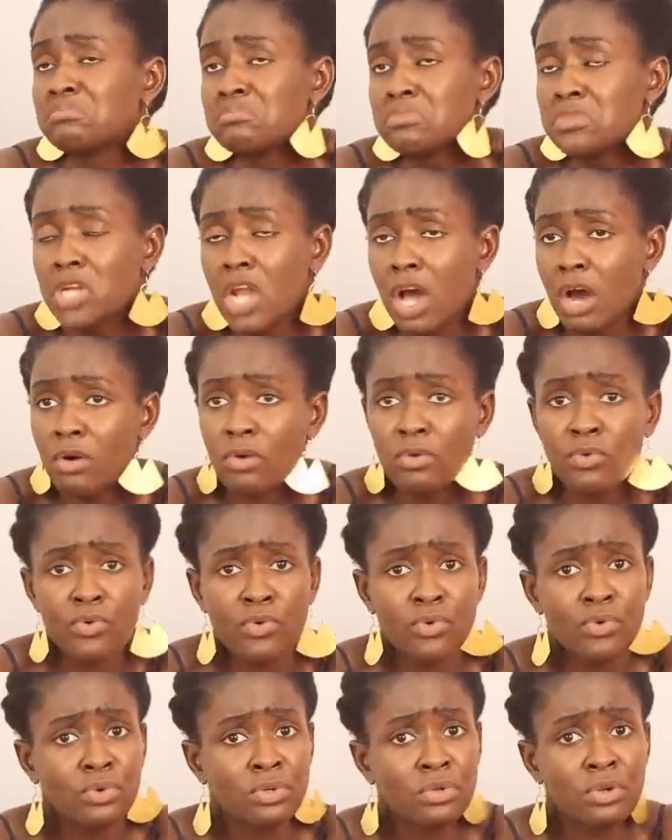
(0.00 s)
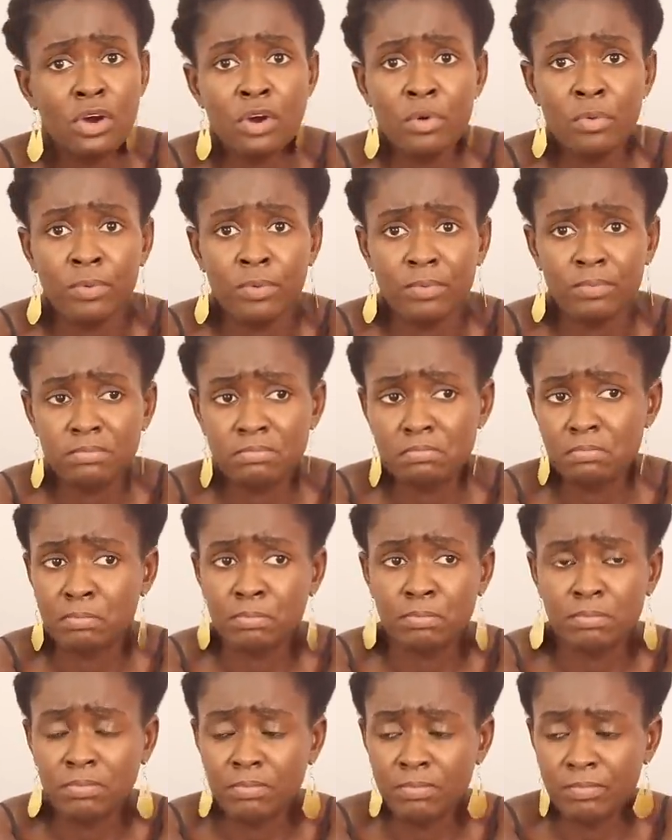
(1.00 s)
No, no
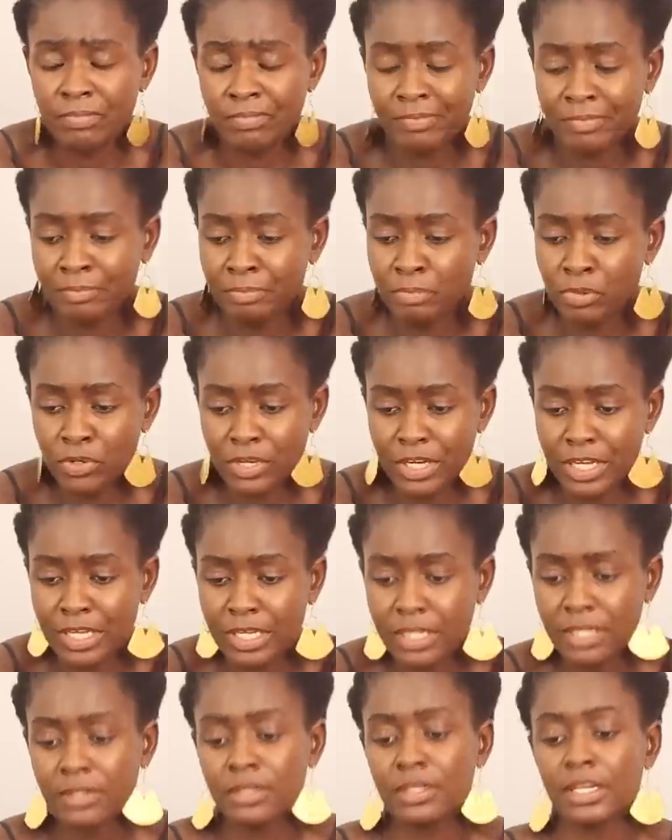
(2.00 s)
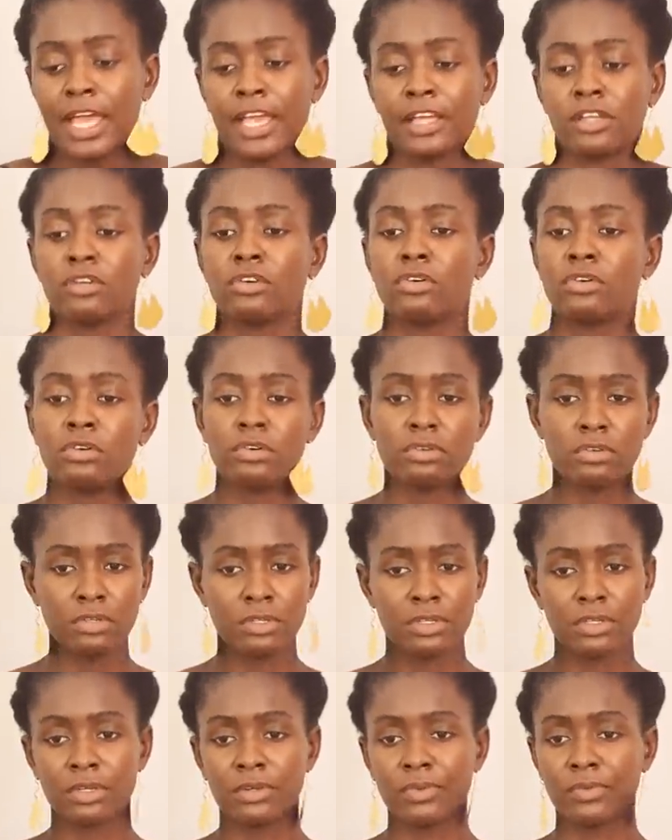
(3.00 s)
body, like no
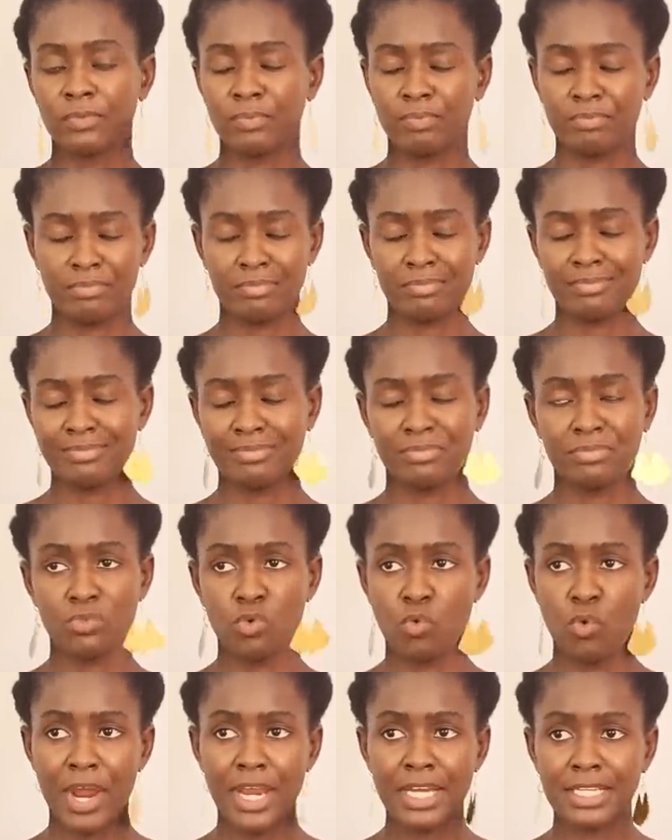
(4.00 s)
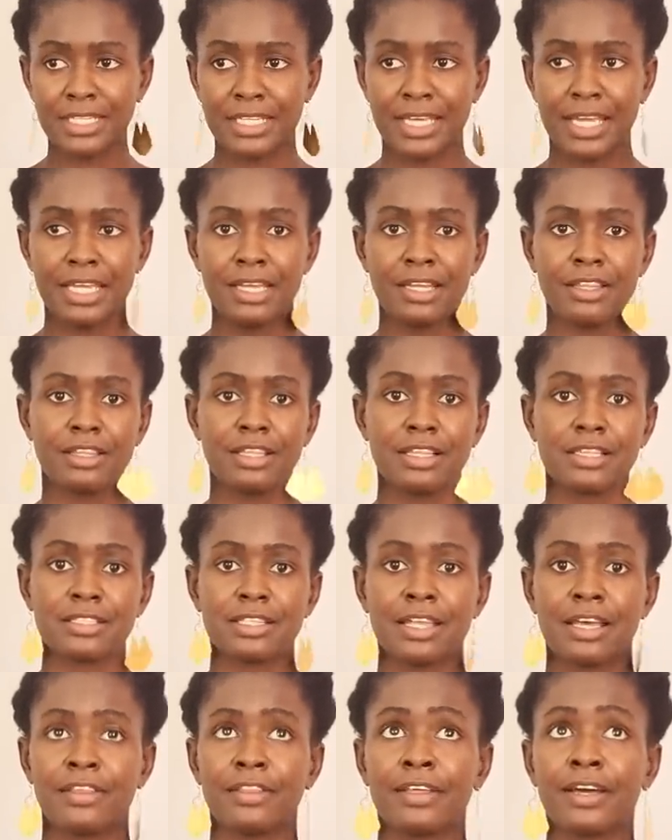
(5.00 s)
weight gain and things
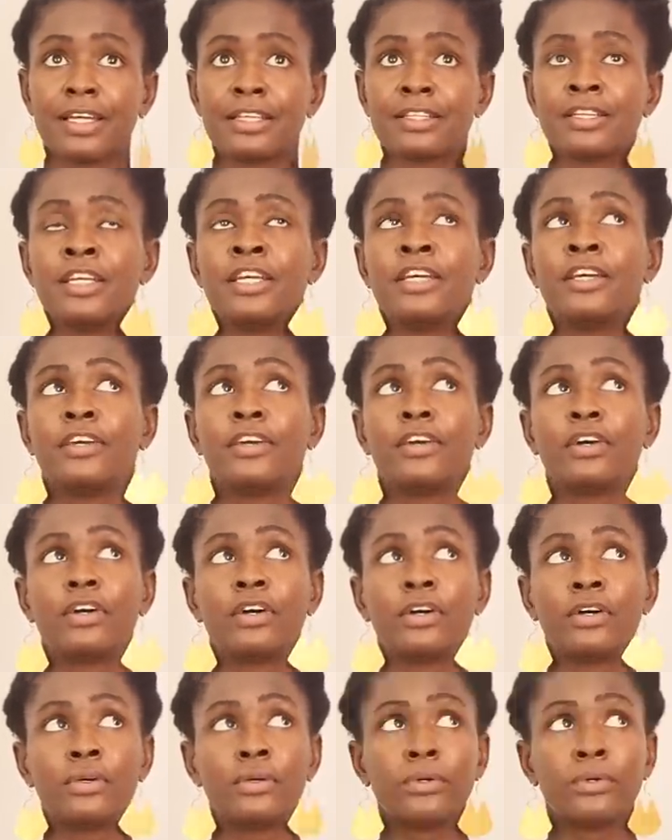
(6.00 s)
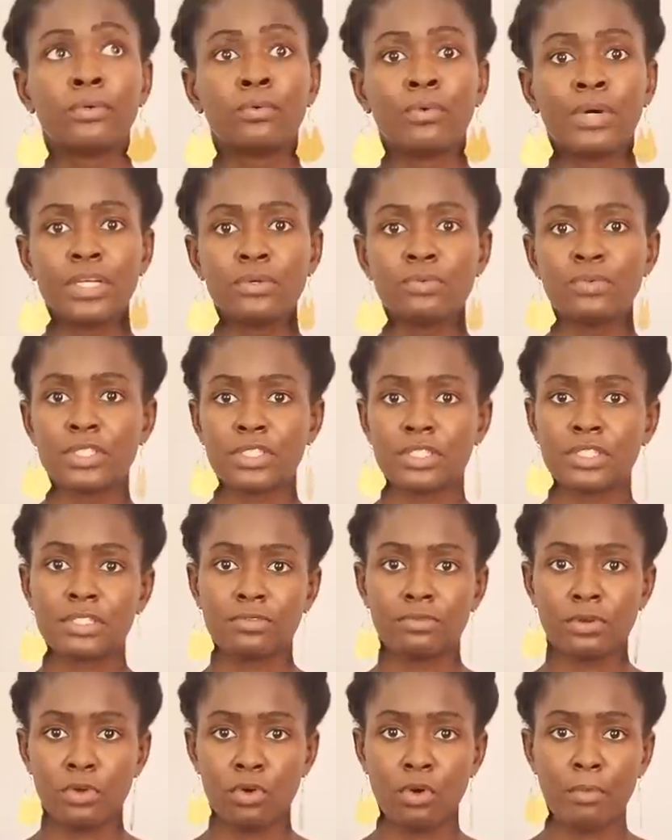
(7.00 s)
like that. Oh, what
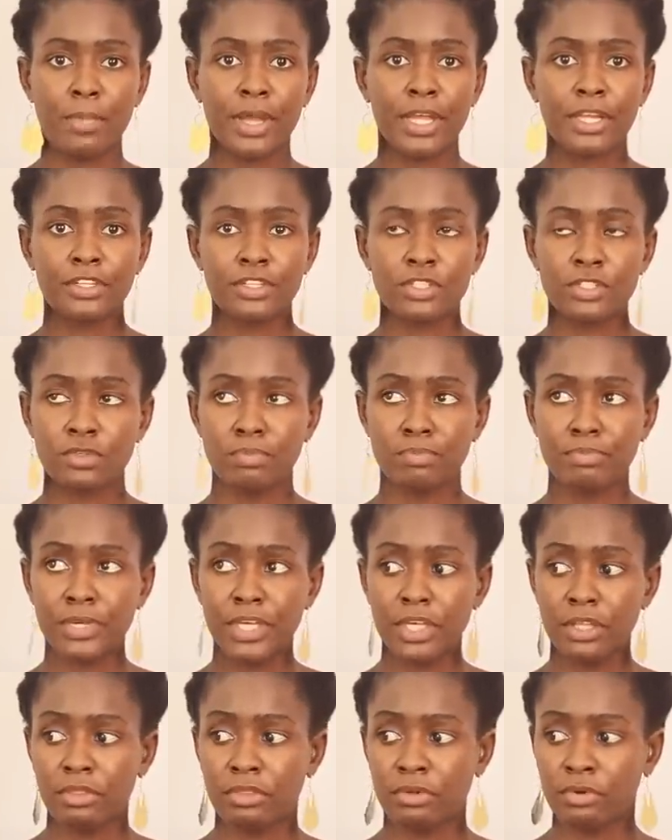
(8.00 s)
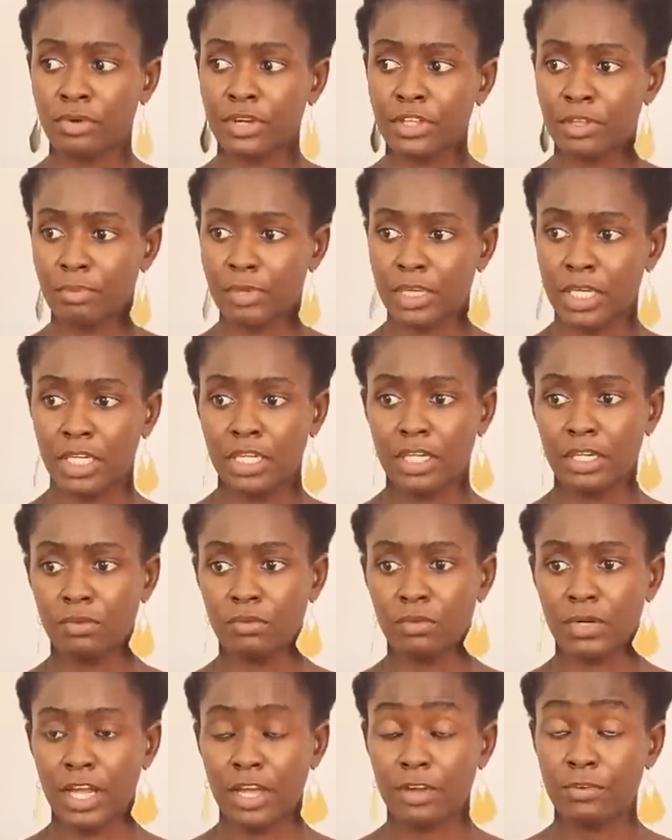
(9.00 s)
was recommended to me though at the beginning
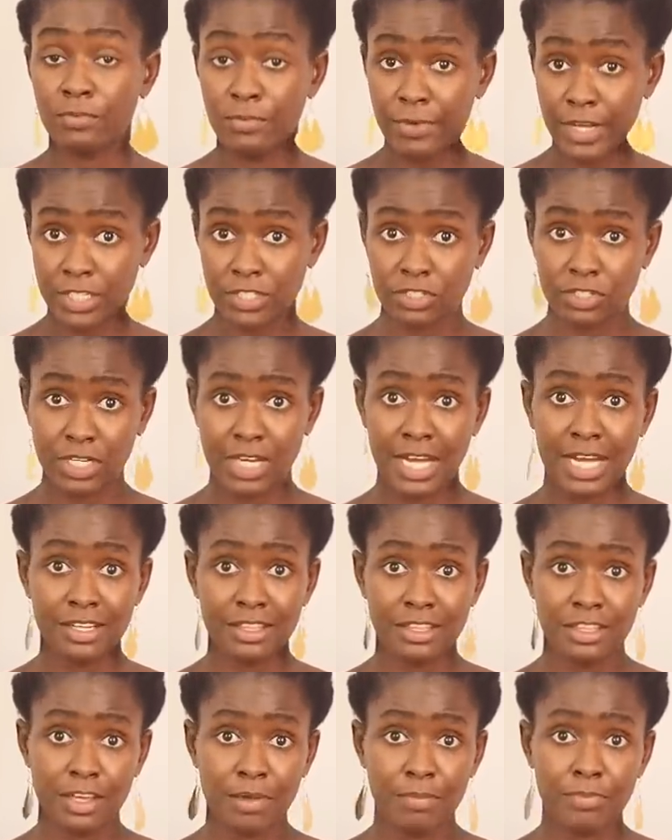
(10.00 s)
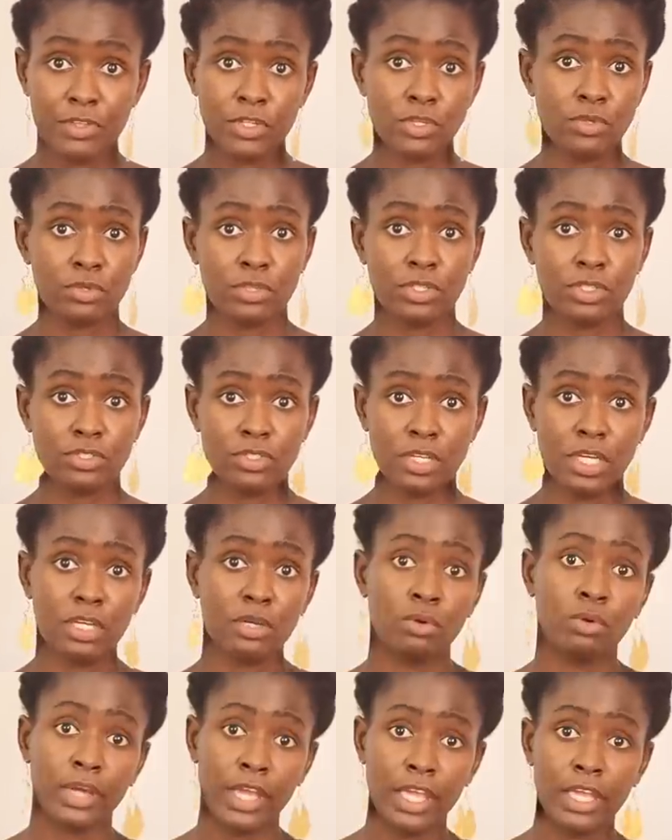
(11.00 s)
when I first got them, the doctor said,
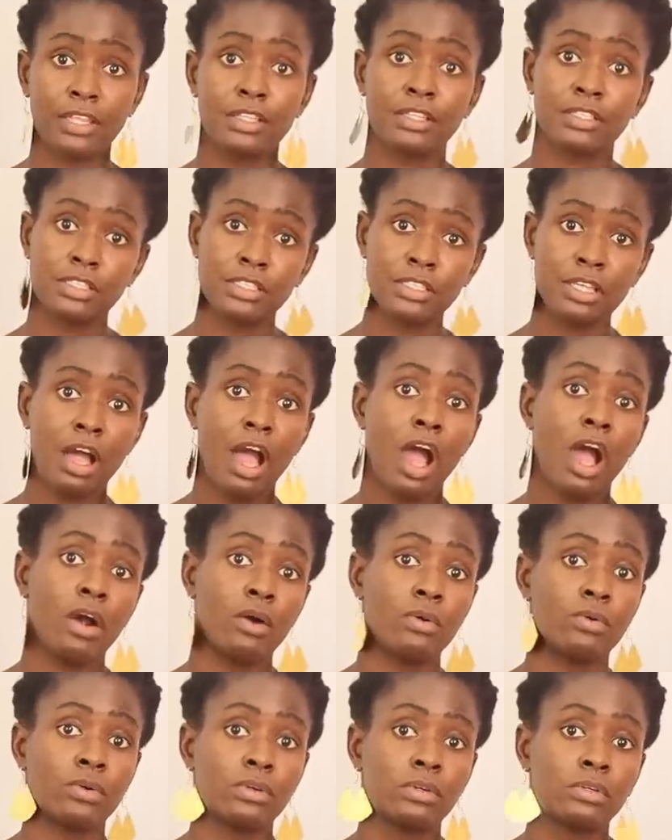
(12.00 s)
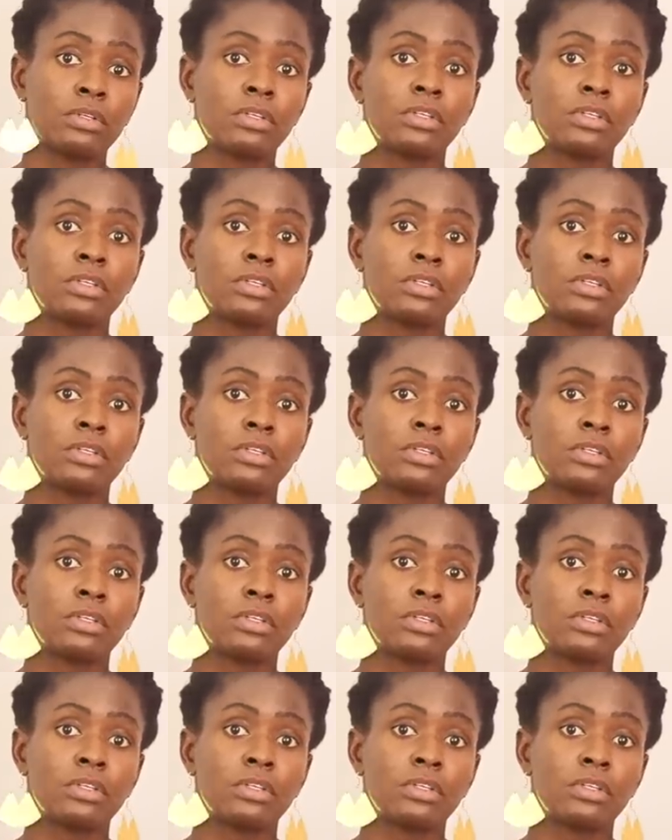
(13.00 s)
okay, this is how